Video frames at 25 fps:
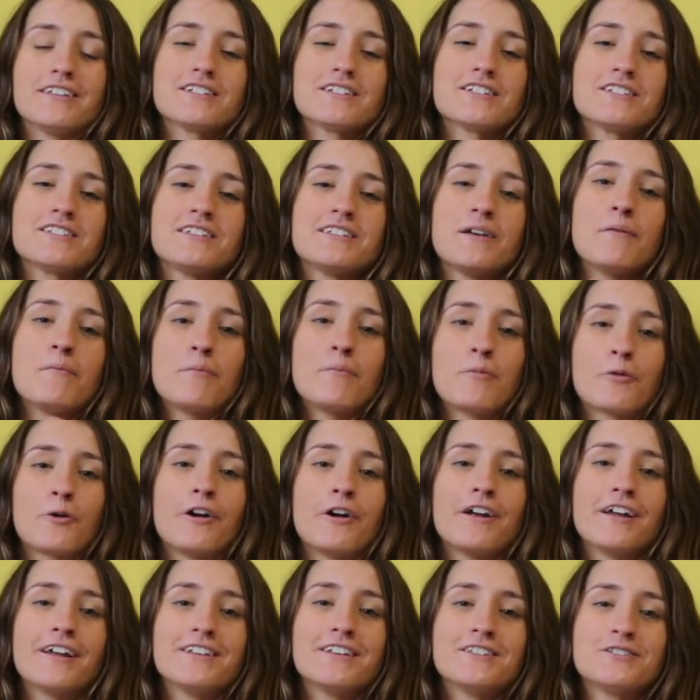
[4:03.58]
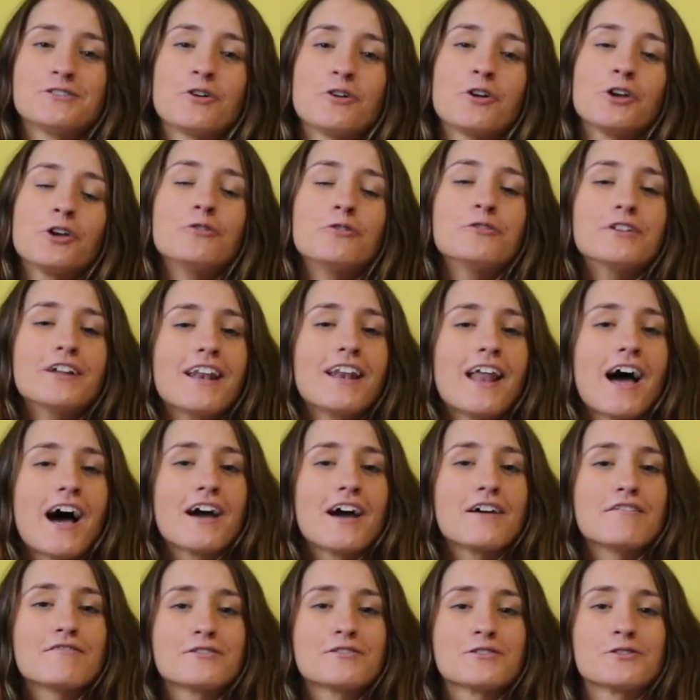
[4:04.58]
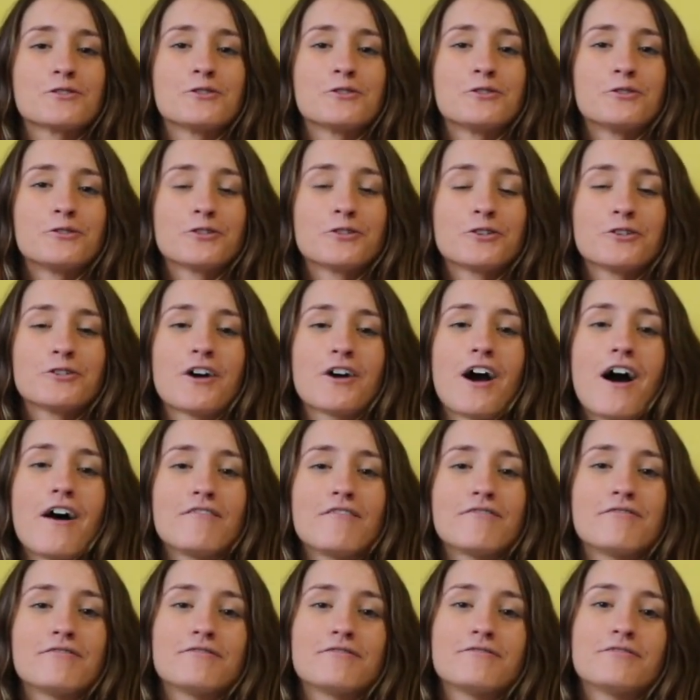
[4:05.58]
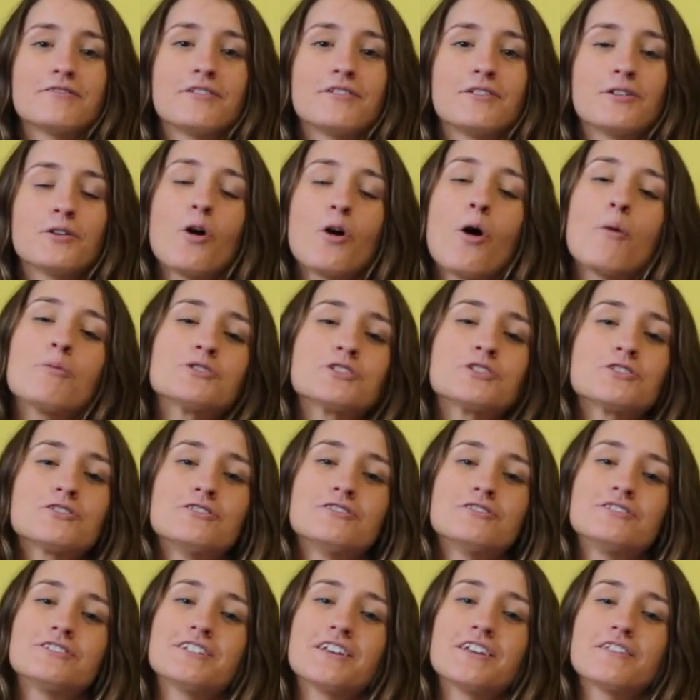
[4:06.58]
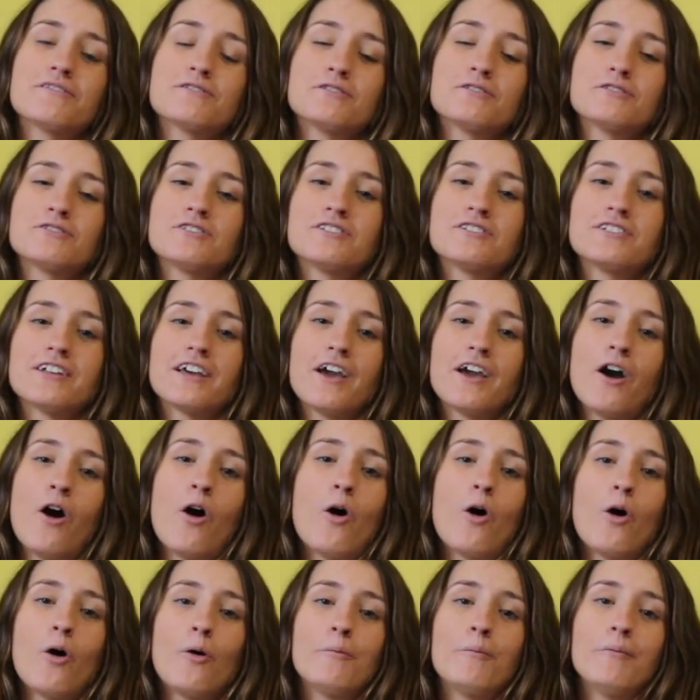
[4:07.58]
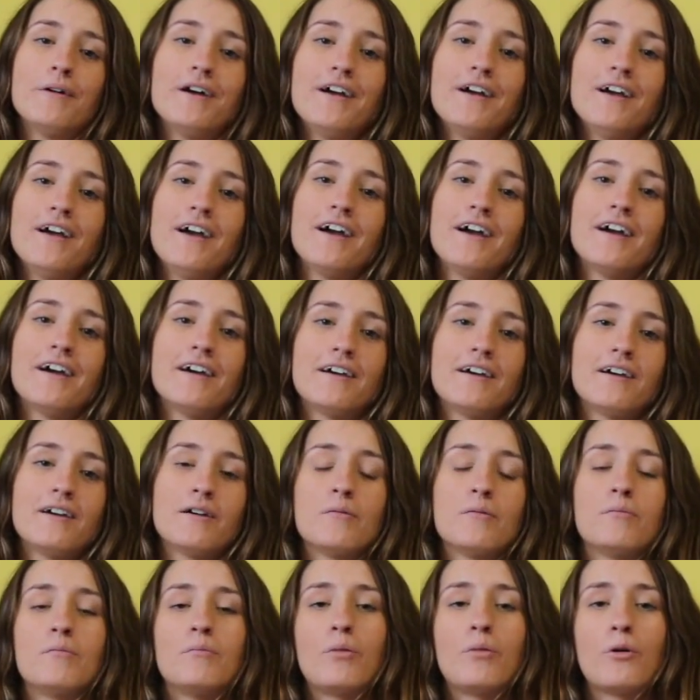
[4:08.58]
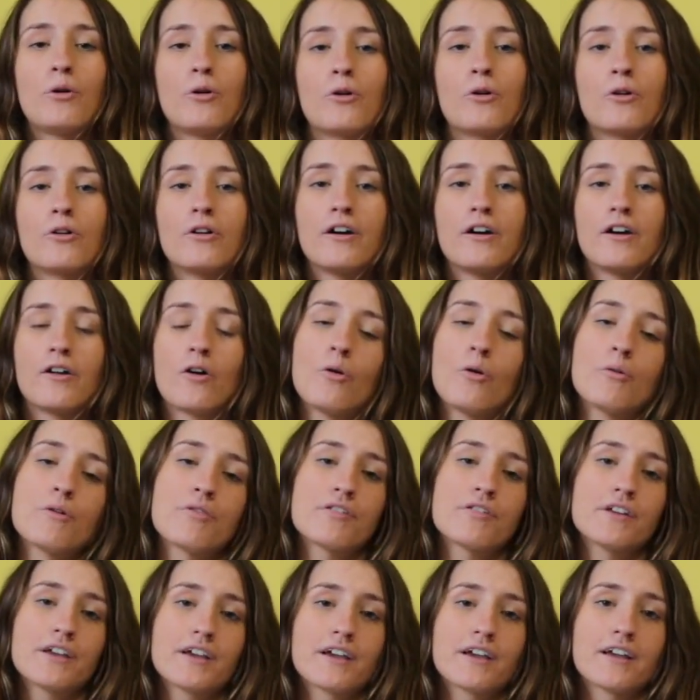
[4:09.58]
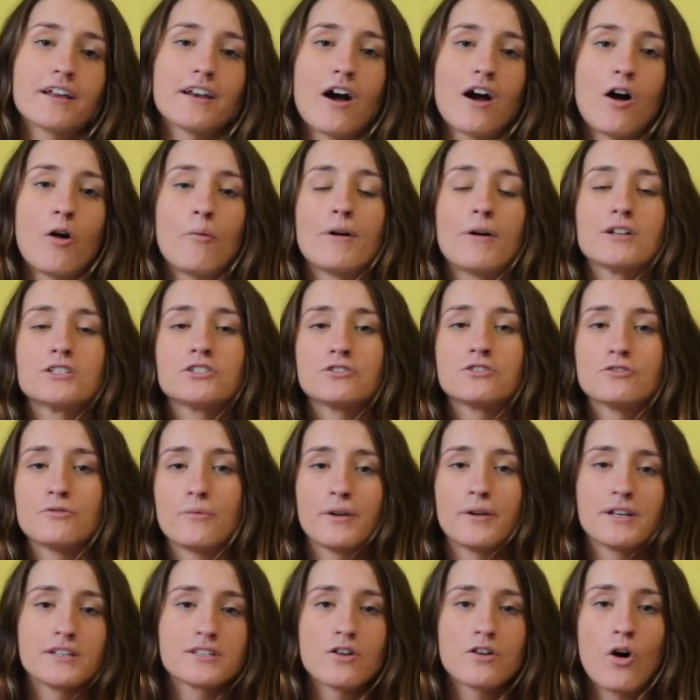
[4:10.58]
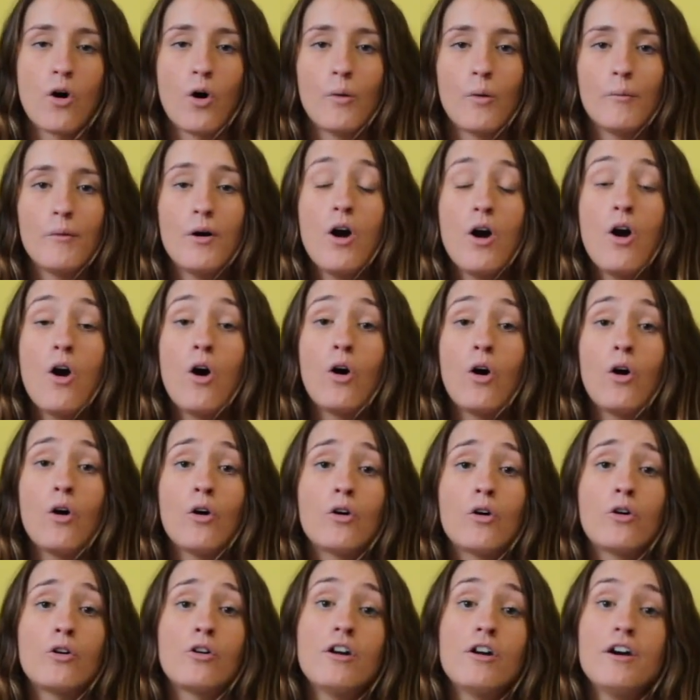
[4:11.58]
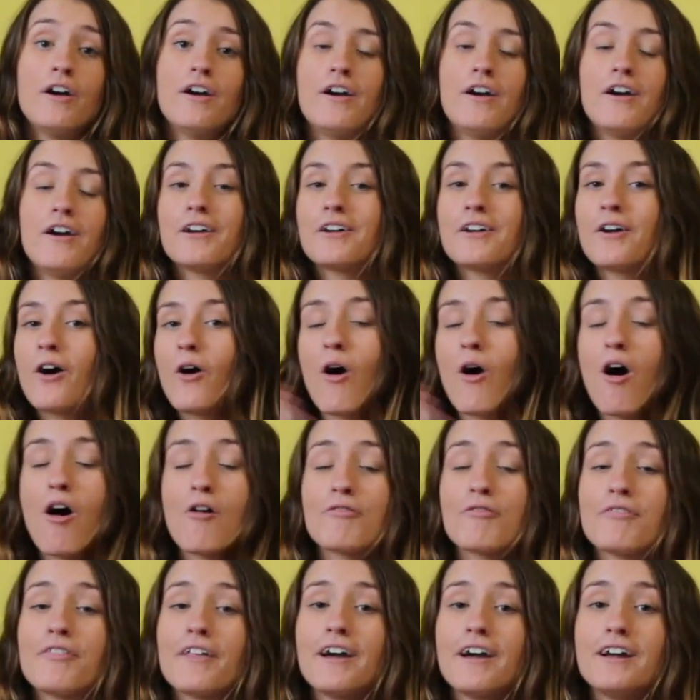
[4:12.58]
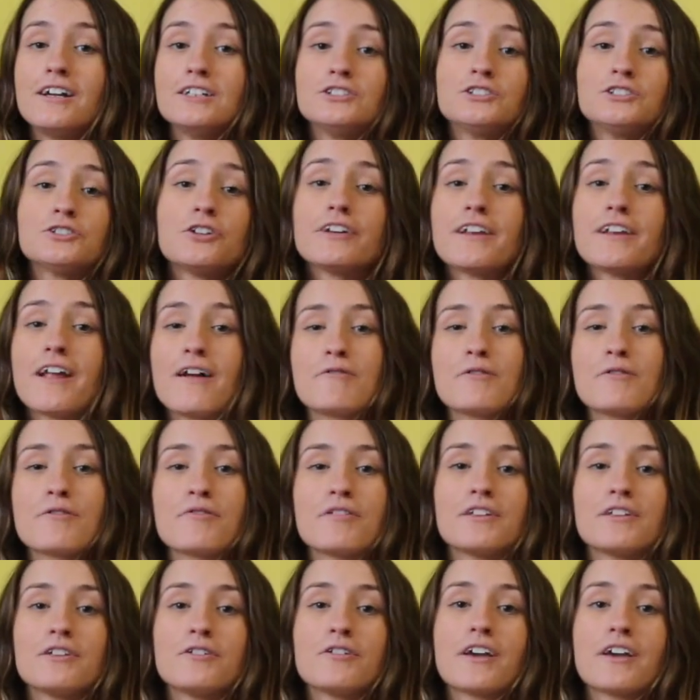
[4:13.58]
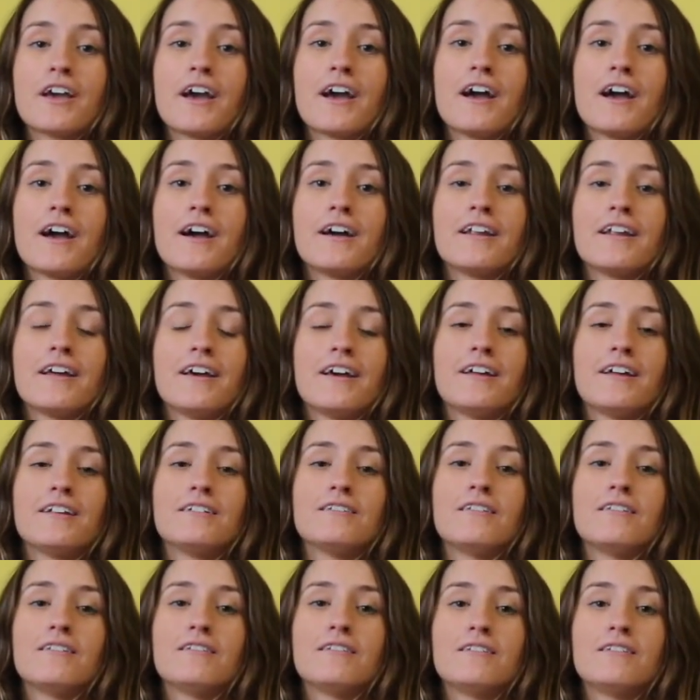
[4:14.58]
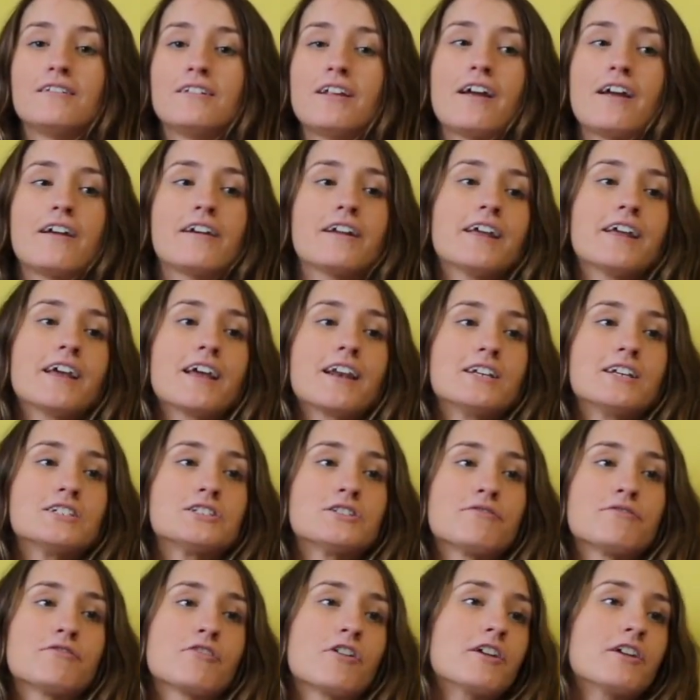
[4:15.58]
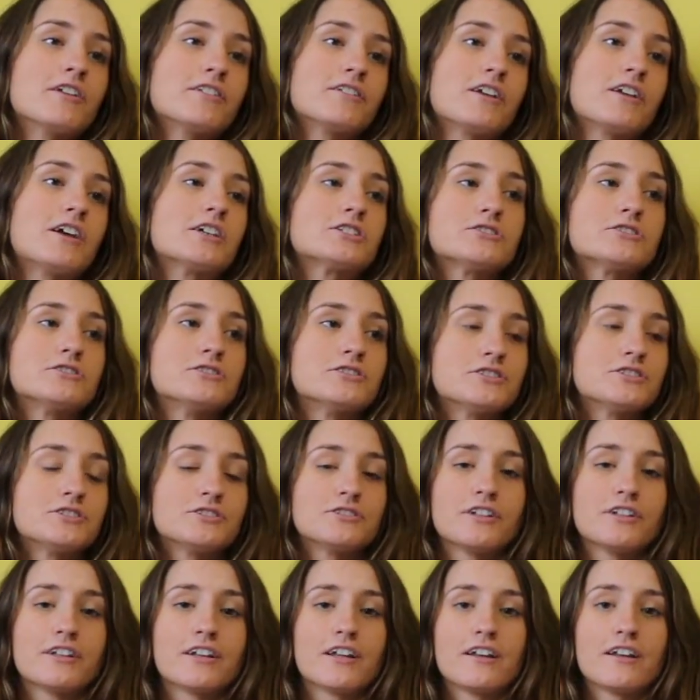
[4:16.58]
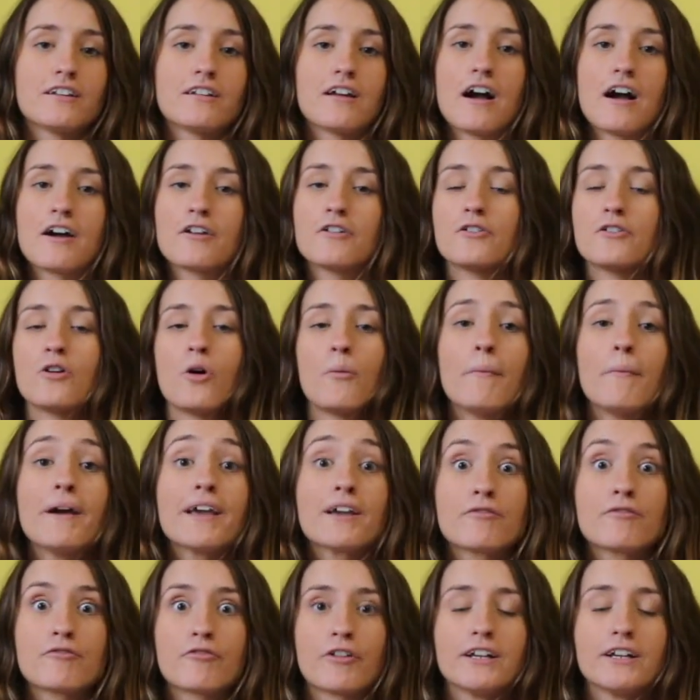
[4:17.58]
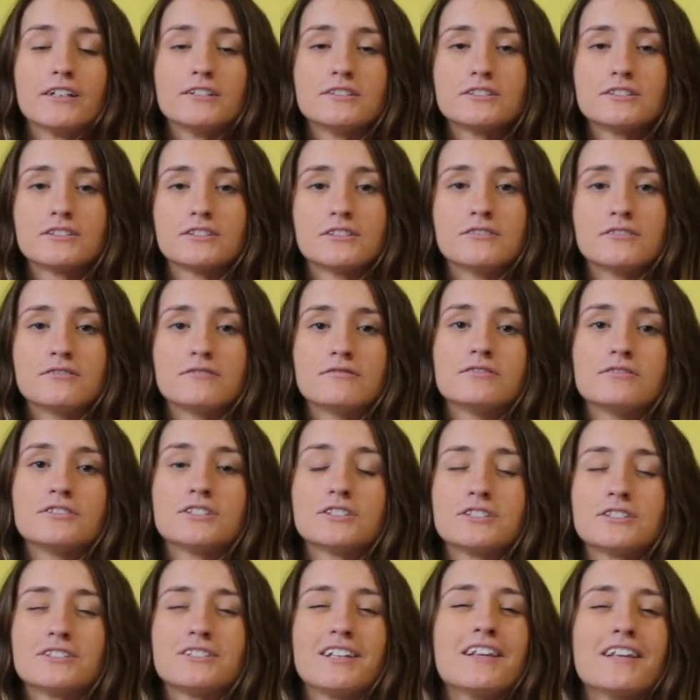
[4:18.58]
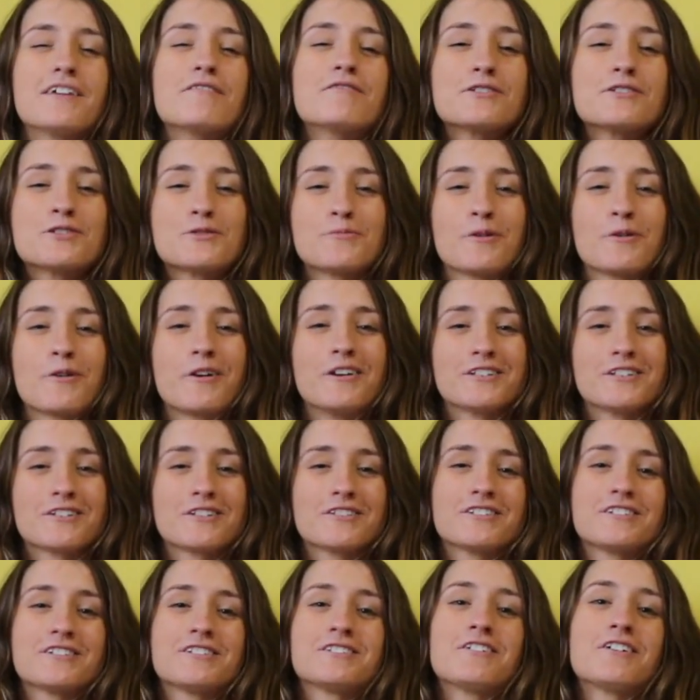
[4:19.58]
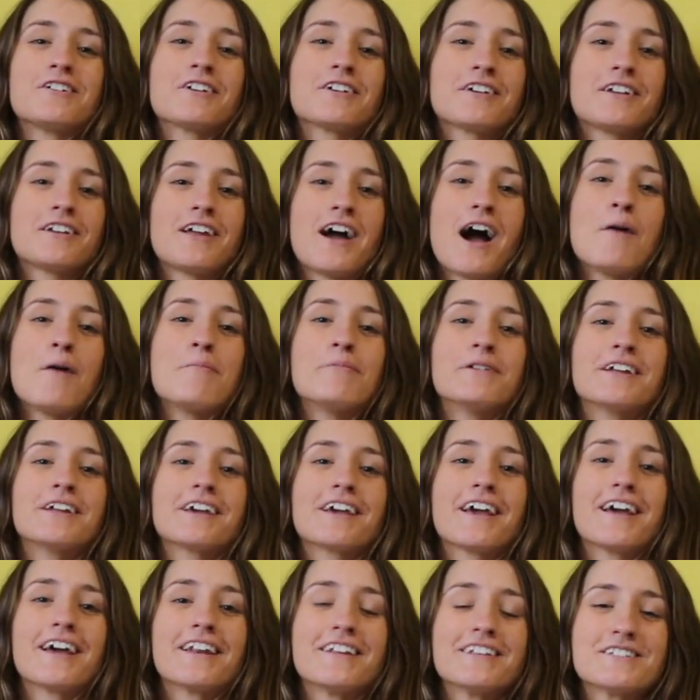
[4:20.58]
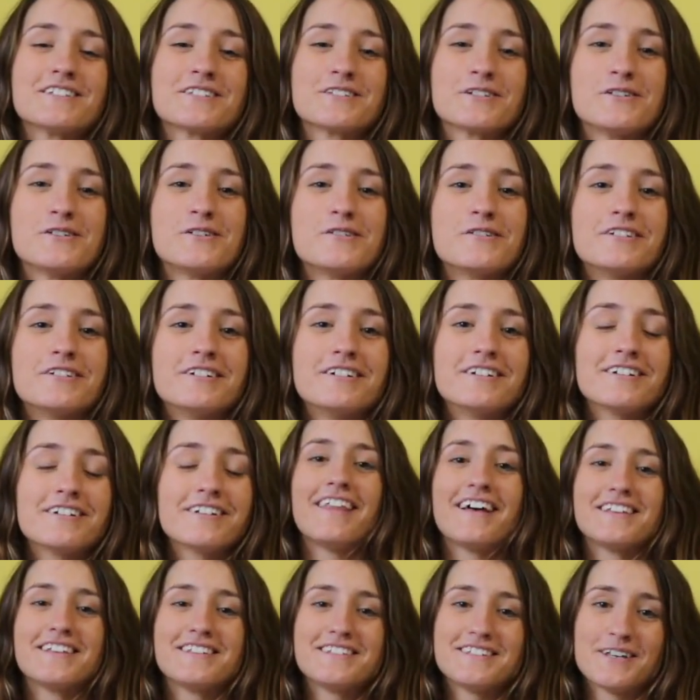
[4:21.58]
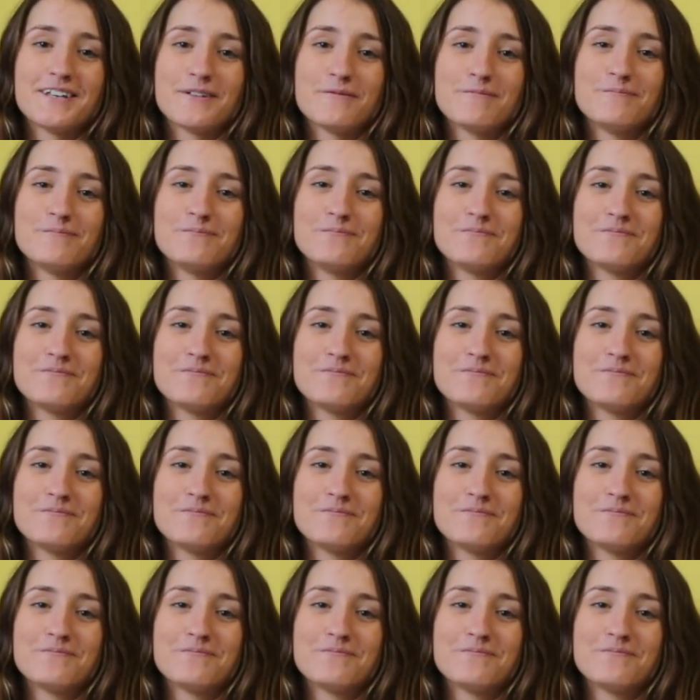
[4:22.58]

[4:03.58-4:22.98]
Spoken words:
This is temporary, it's your uni life, so you have 2 options, either stay home, bored and overthinking how much you miss home, or go out there, join everything you can, and learn English if you're an international student, and I don't know, make friends, and just live the experience, because this is not gonna happen again, so that's it.